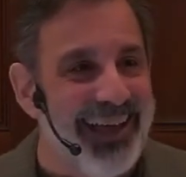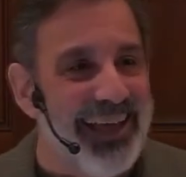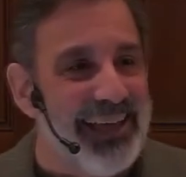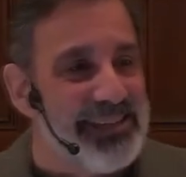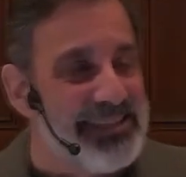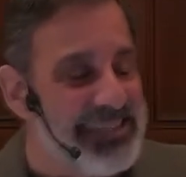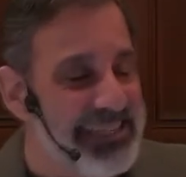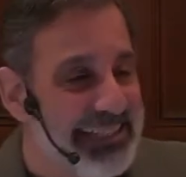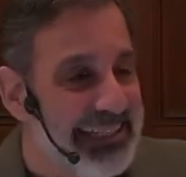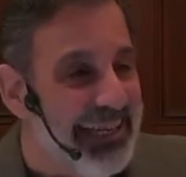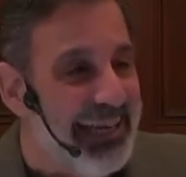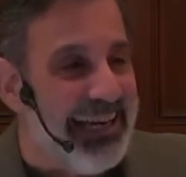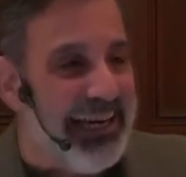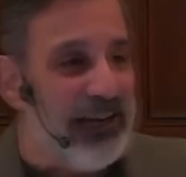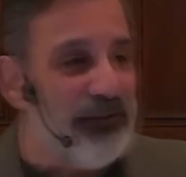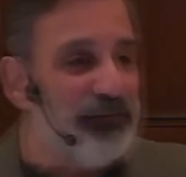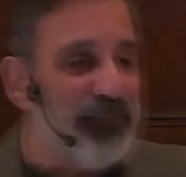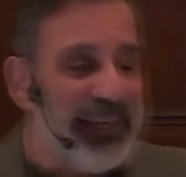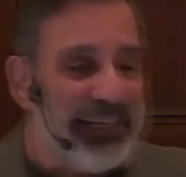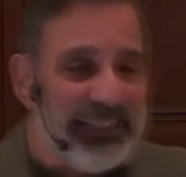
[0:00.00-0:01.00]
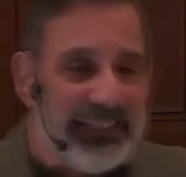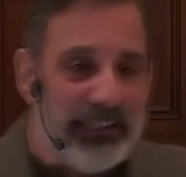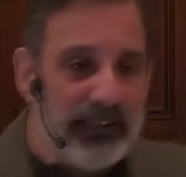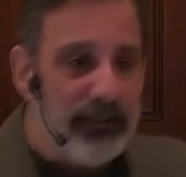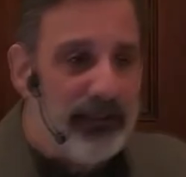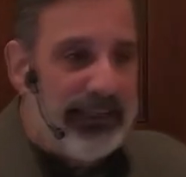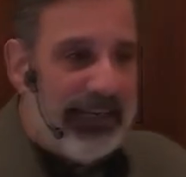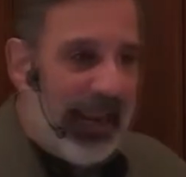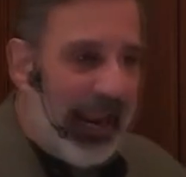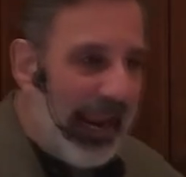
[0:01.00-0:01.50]
See, if they
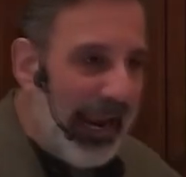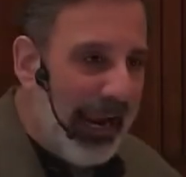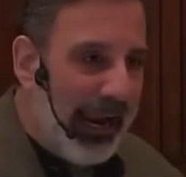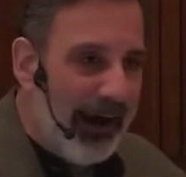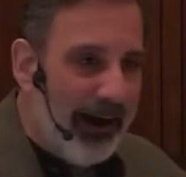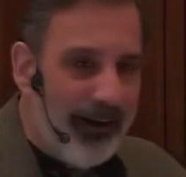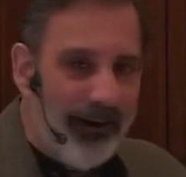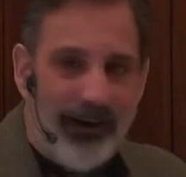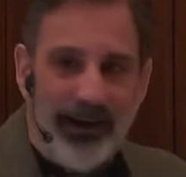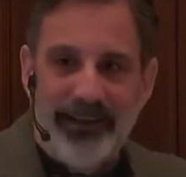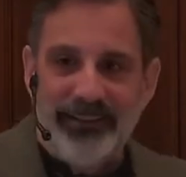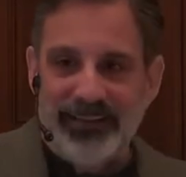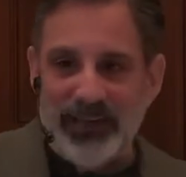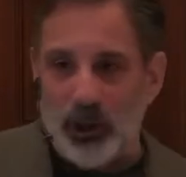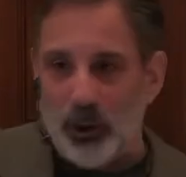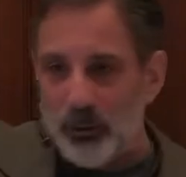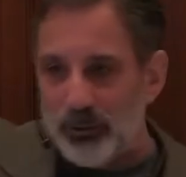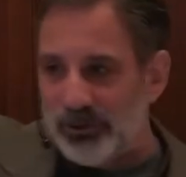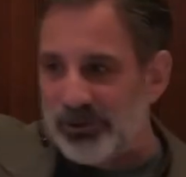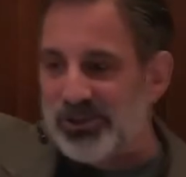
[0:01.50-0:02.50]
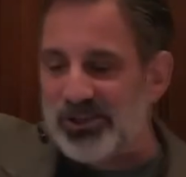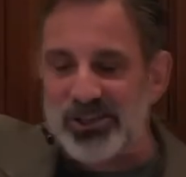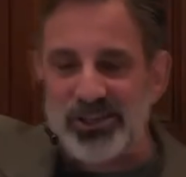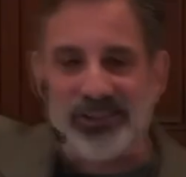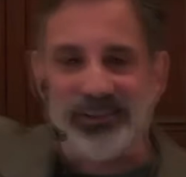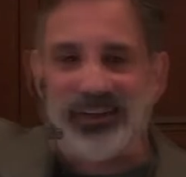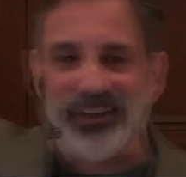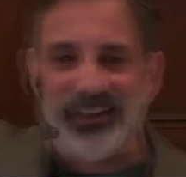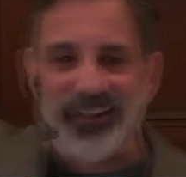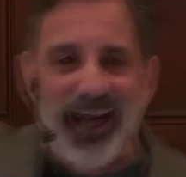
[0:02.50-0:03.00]
kill the heir and the owner's
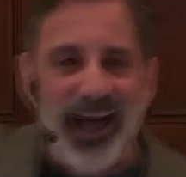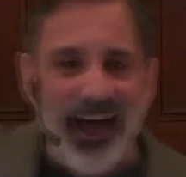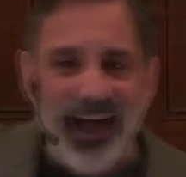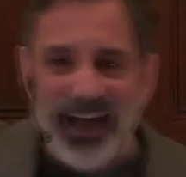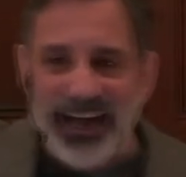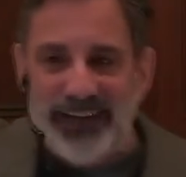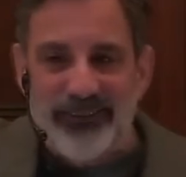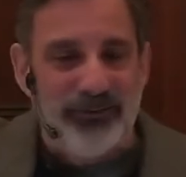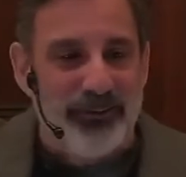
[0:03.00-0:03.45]
still alive,